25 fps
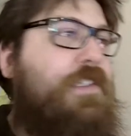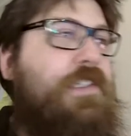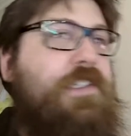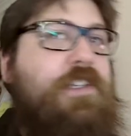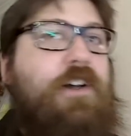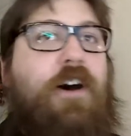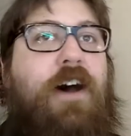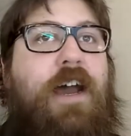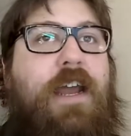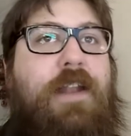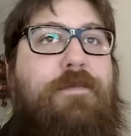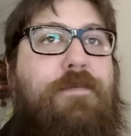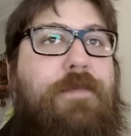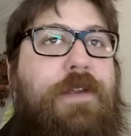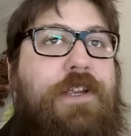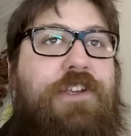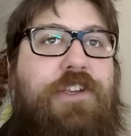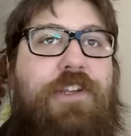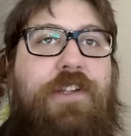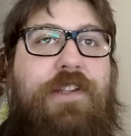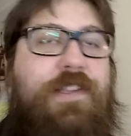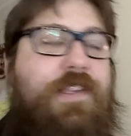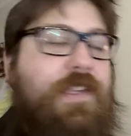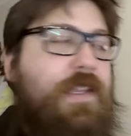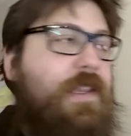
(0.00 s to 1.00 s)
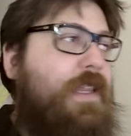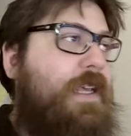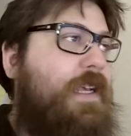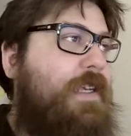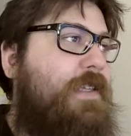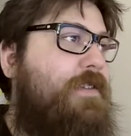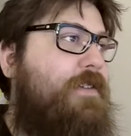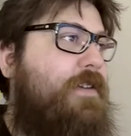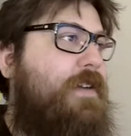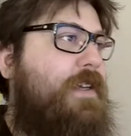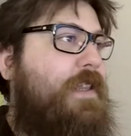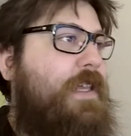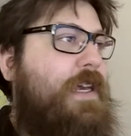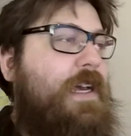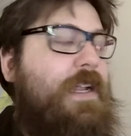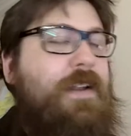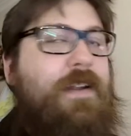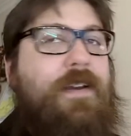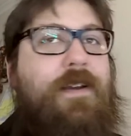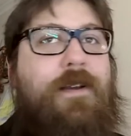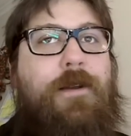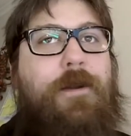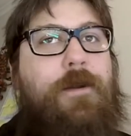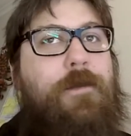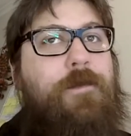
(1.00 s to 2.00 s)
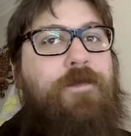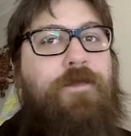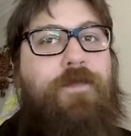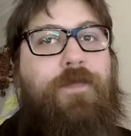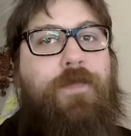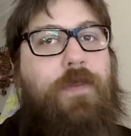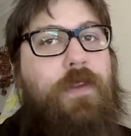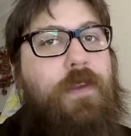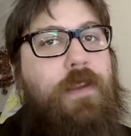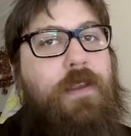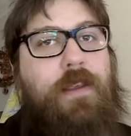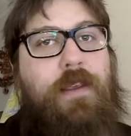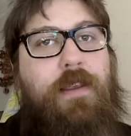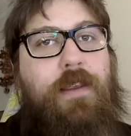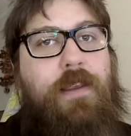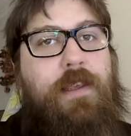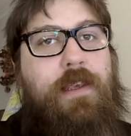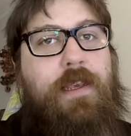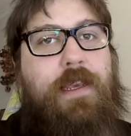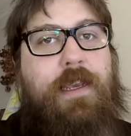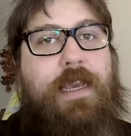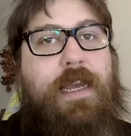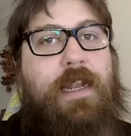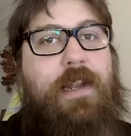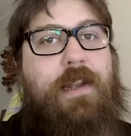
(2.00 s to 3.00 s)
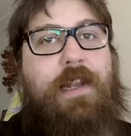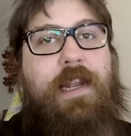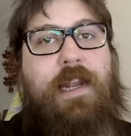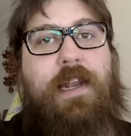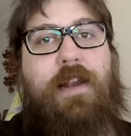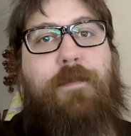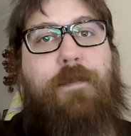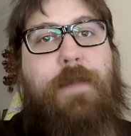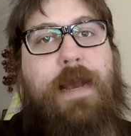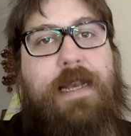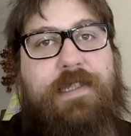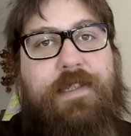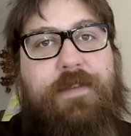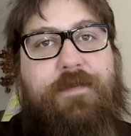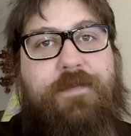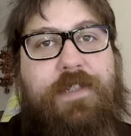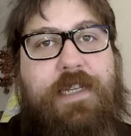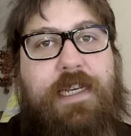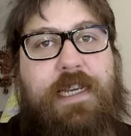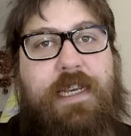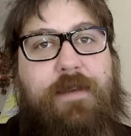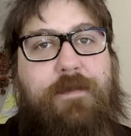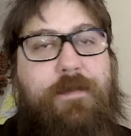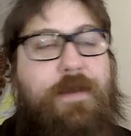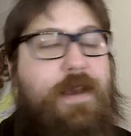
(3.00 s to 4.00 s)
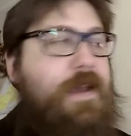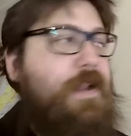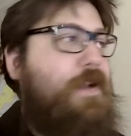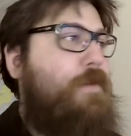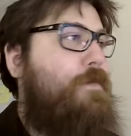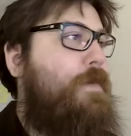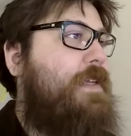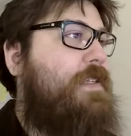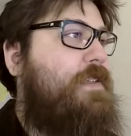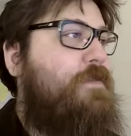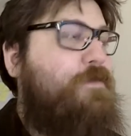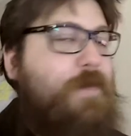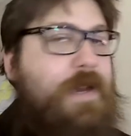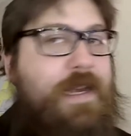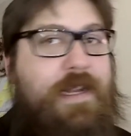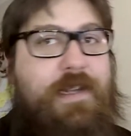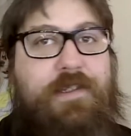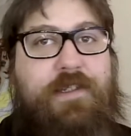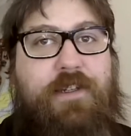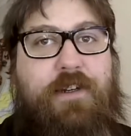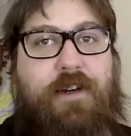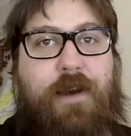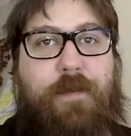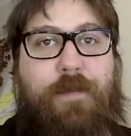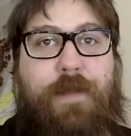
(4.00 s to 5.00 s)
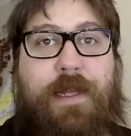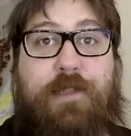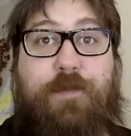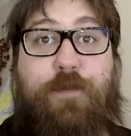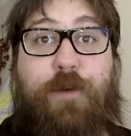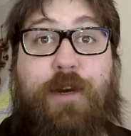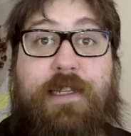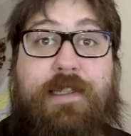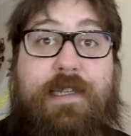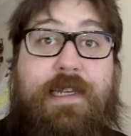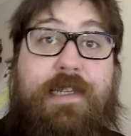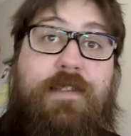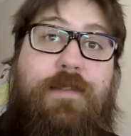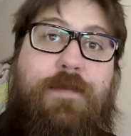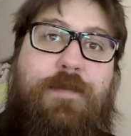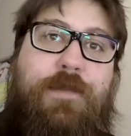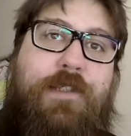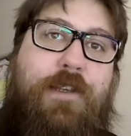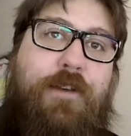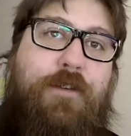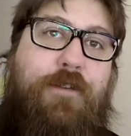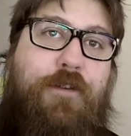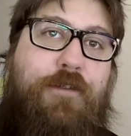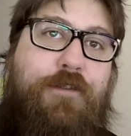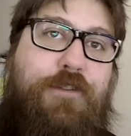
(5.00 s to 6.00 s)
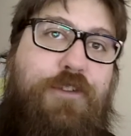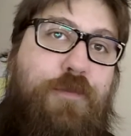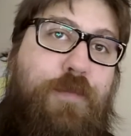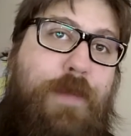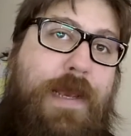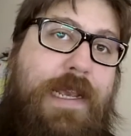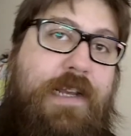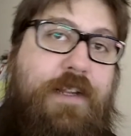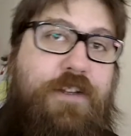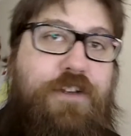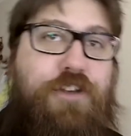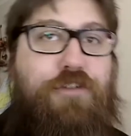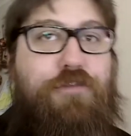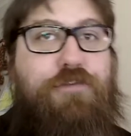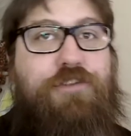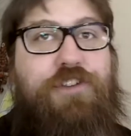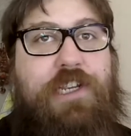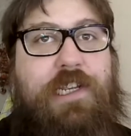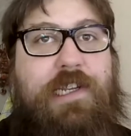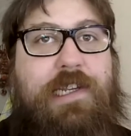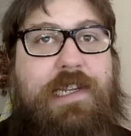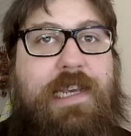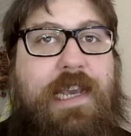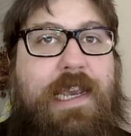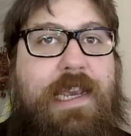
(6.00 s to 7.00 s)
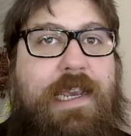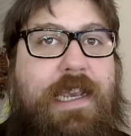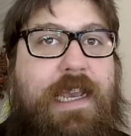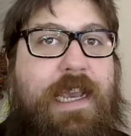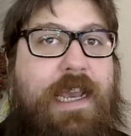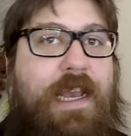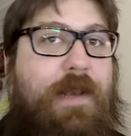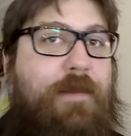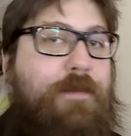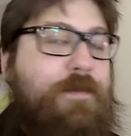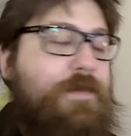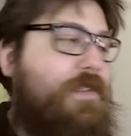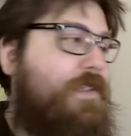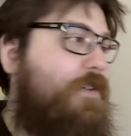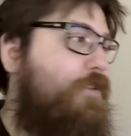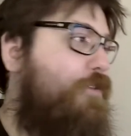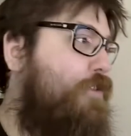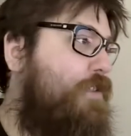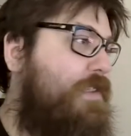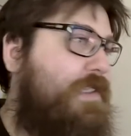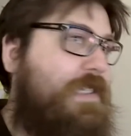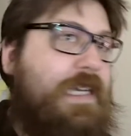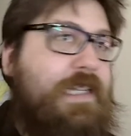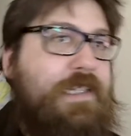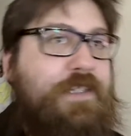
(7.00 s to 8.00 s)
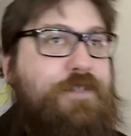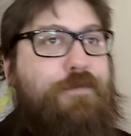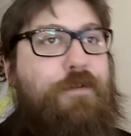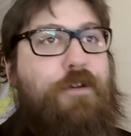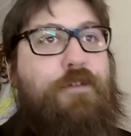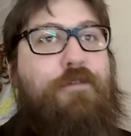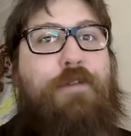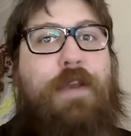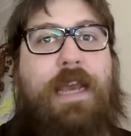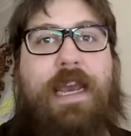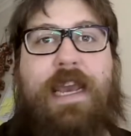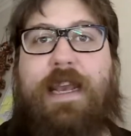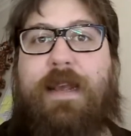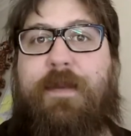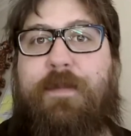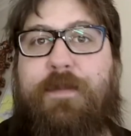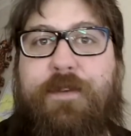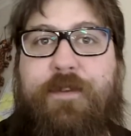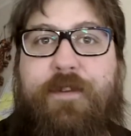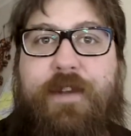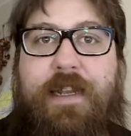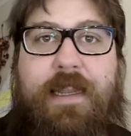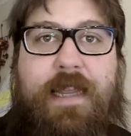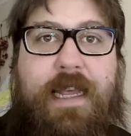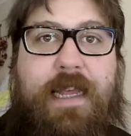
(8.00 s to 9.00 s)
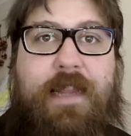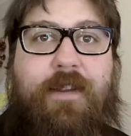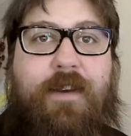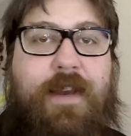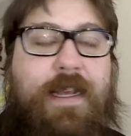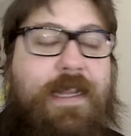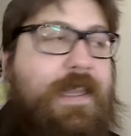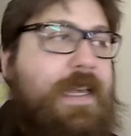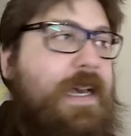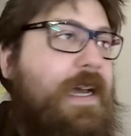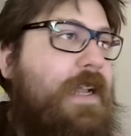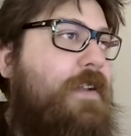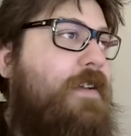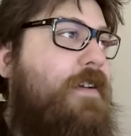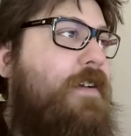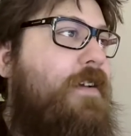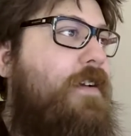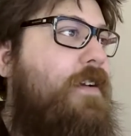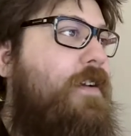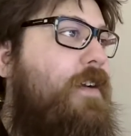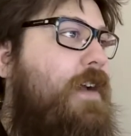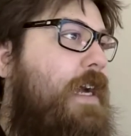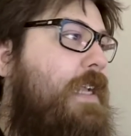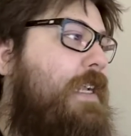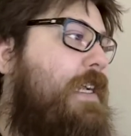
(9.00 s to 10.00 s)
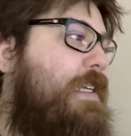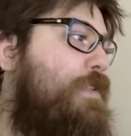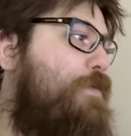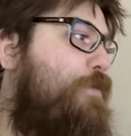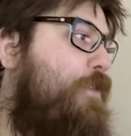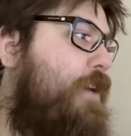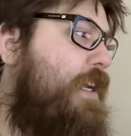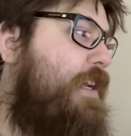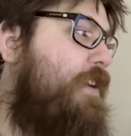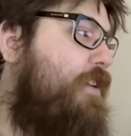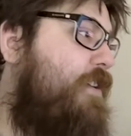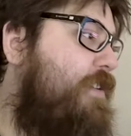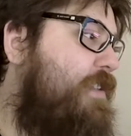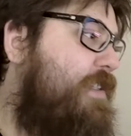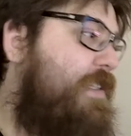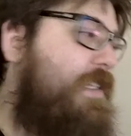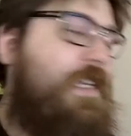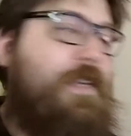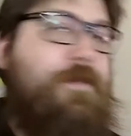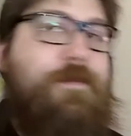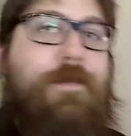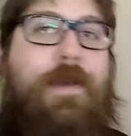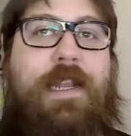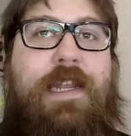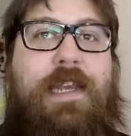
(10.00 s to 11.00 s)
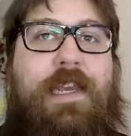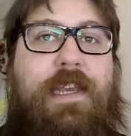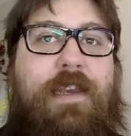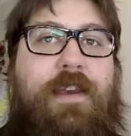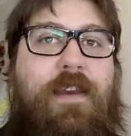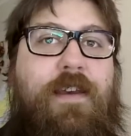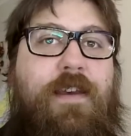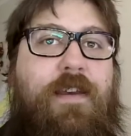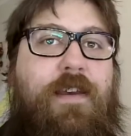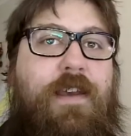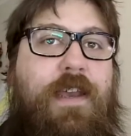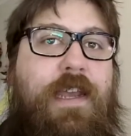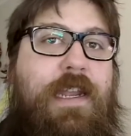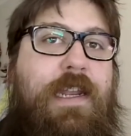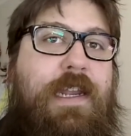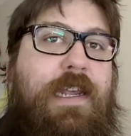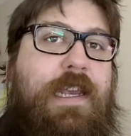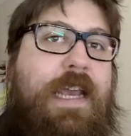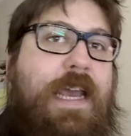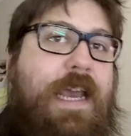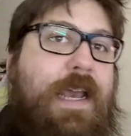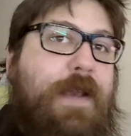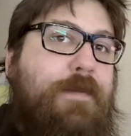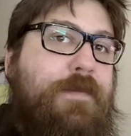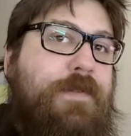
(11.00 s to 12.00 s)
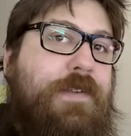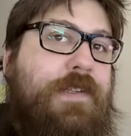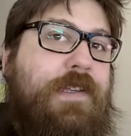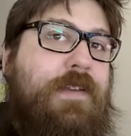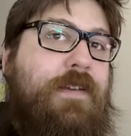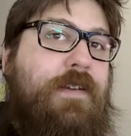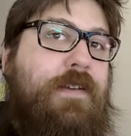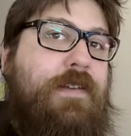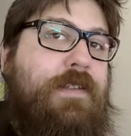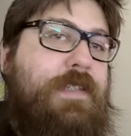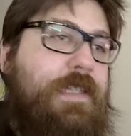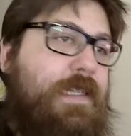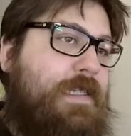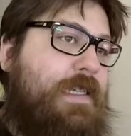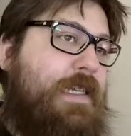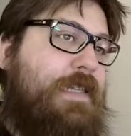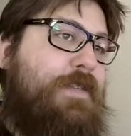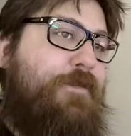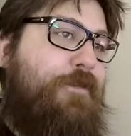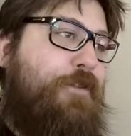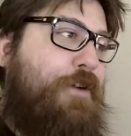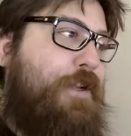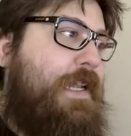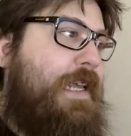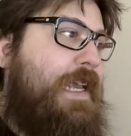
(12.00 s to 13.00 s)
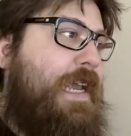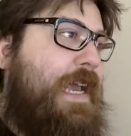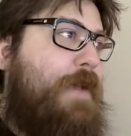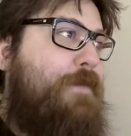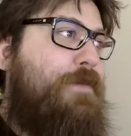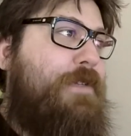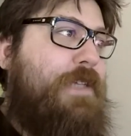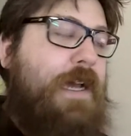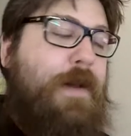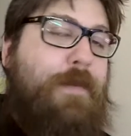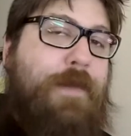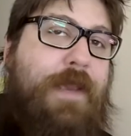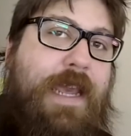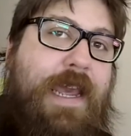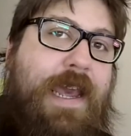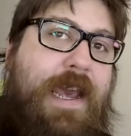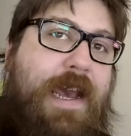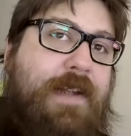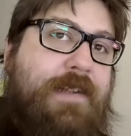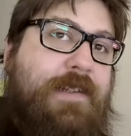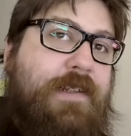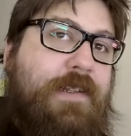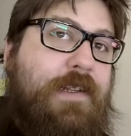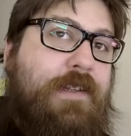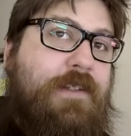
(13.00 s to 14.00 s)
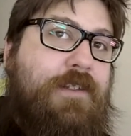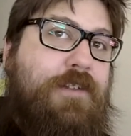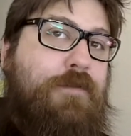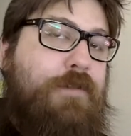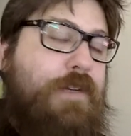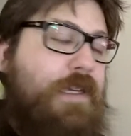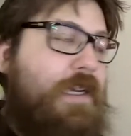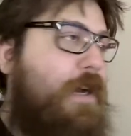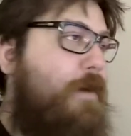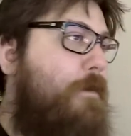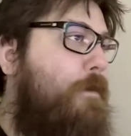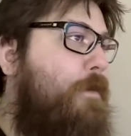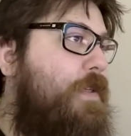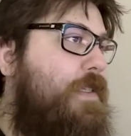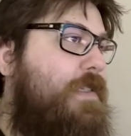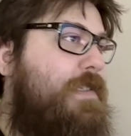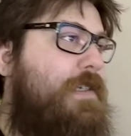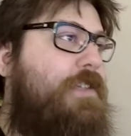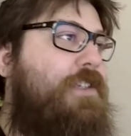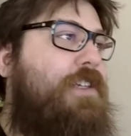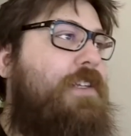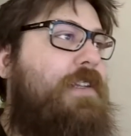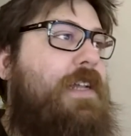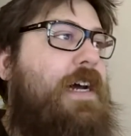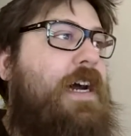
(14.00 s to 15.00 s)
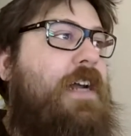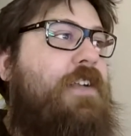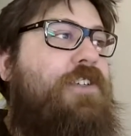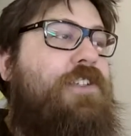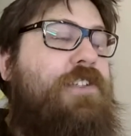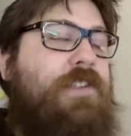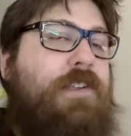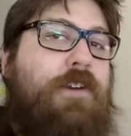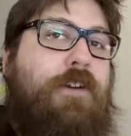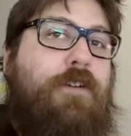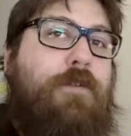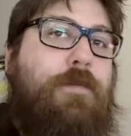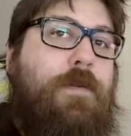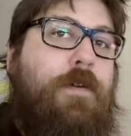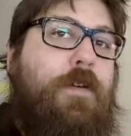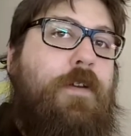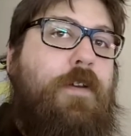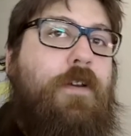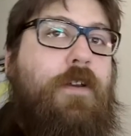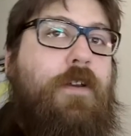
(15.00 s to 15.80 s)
side missions and things like that, you're gonna need a massive team and a massive amount of time. That's why it takes them so long to make new GTA games or Saints Row games or anything like that. And that's why you don't see many indie games, successful indie games, coming out that do encompass such a large scope.